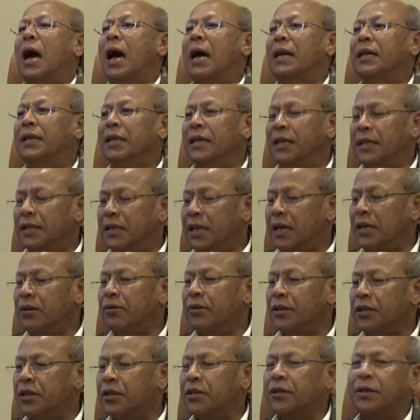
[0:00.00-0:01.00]
And the
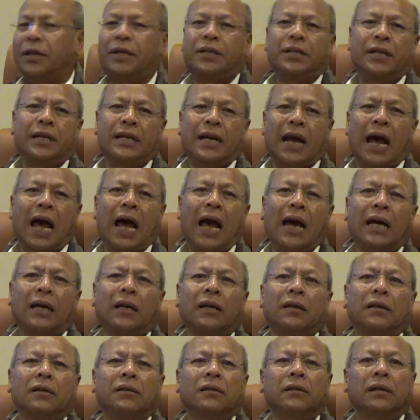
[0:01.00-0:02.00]
Indian Registration
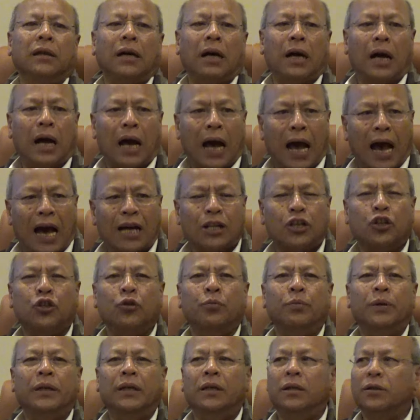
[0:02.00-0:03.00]
Act has
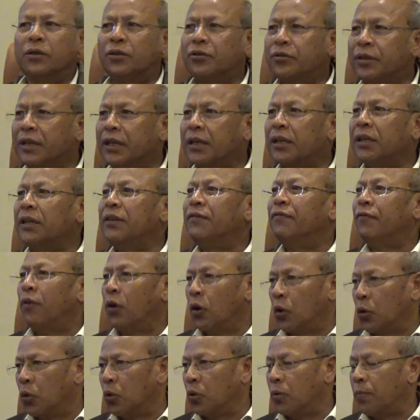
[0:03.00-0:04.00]
to be strictly
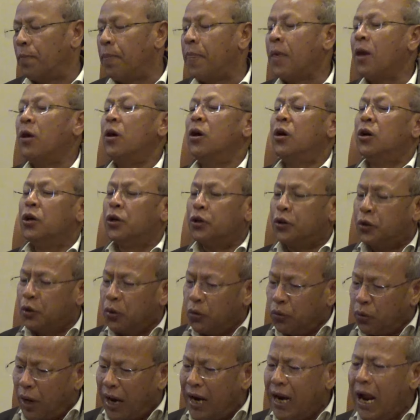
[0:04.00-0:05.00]
followed.
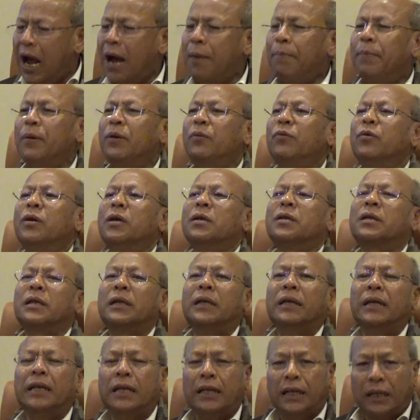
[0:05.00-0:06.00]
So what happened
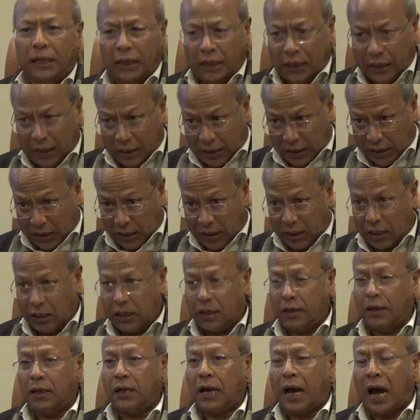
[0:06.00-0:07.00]
was,
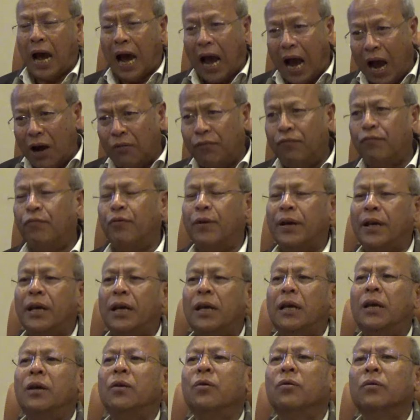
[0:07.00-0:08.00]

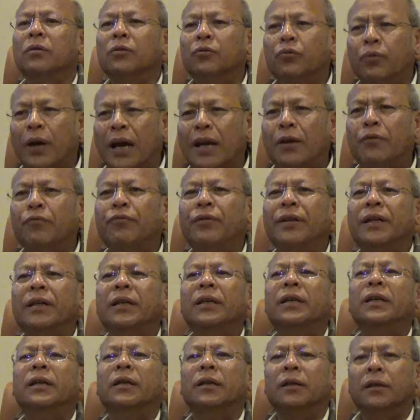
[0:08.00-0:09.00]
halfway when
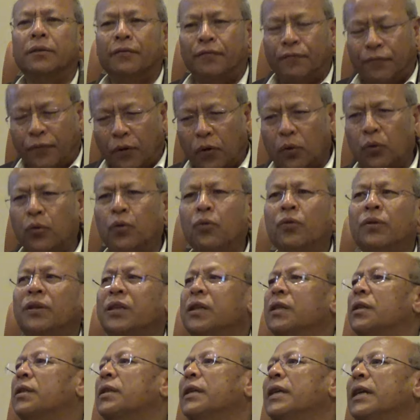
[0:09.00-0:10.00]
we follow
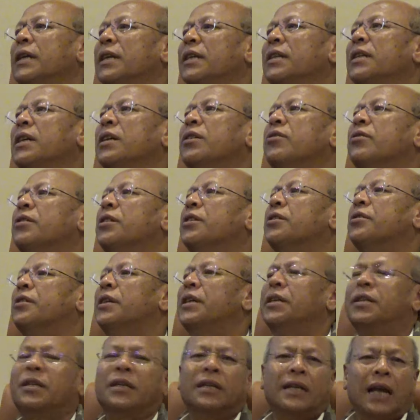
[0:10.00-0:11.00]
this Indian
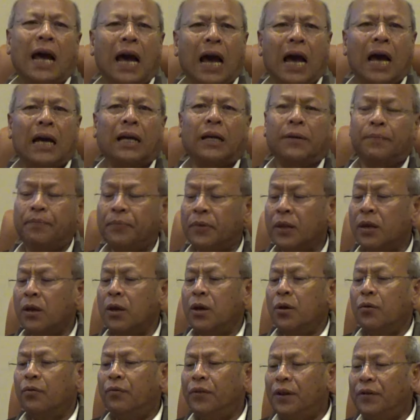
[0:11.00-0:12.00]
Registration Act,
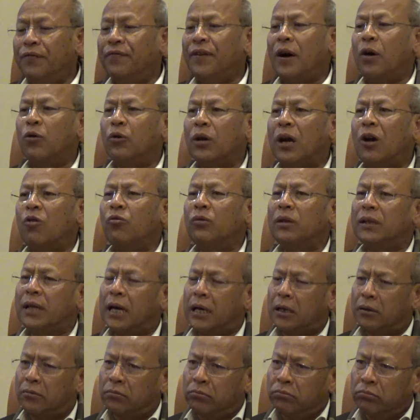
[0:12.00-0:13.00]
we found out
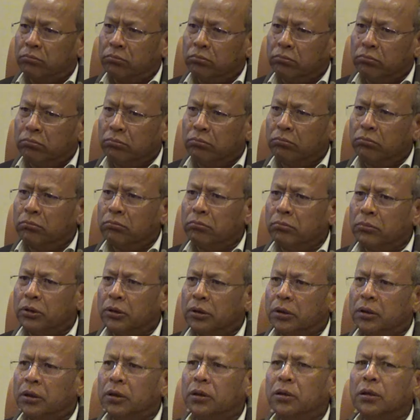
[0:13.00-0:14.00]
that
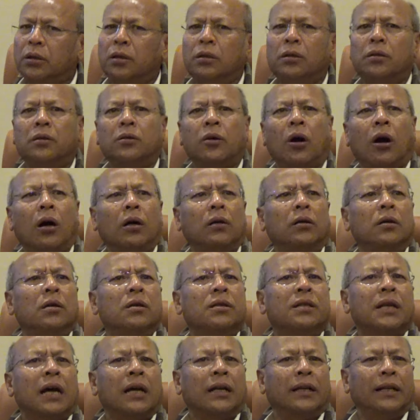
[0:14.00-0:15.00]
certain
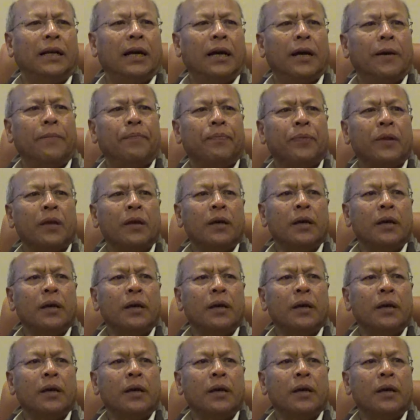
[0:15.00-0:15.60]
hurdles are there.